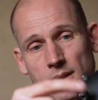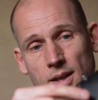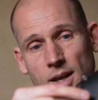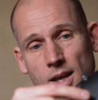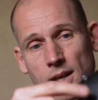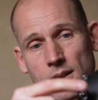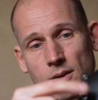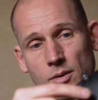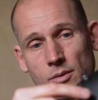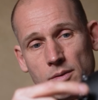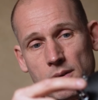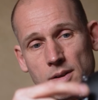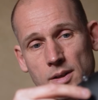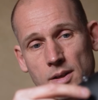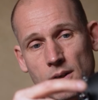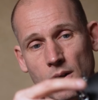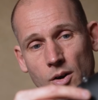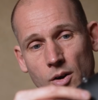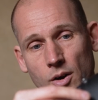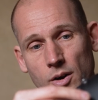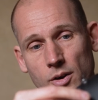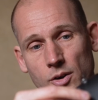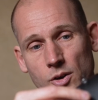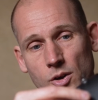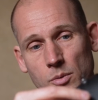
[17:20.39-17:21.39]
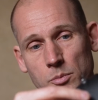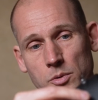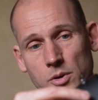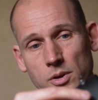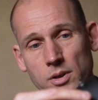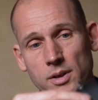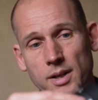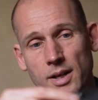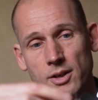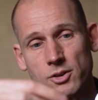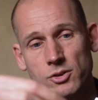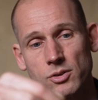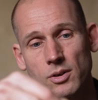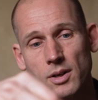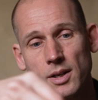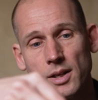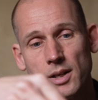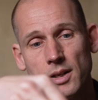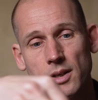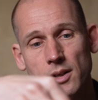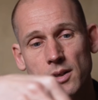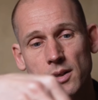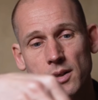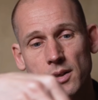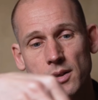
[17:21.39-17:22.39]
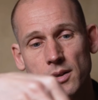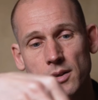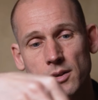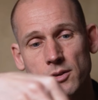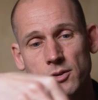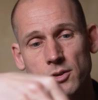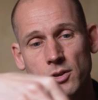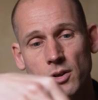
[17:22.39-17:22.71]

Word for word: gain on the R knob, you can actually uh,